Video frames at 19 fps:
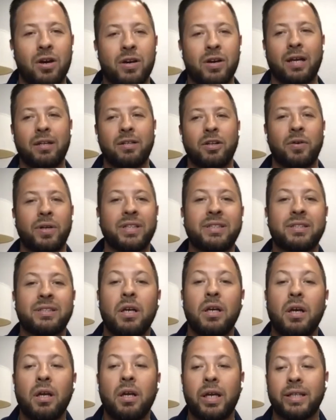okay. No worries.
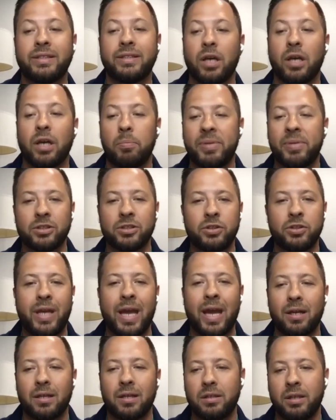And so, because you
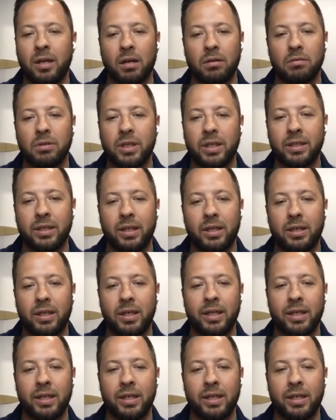can't, you know, it,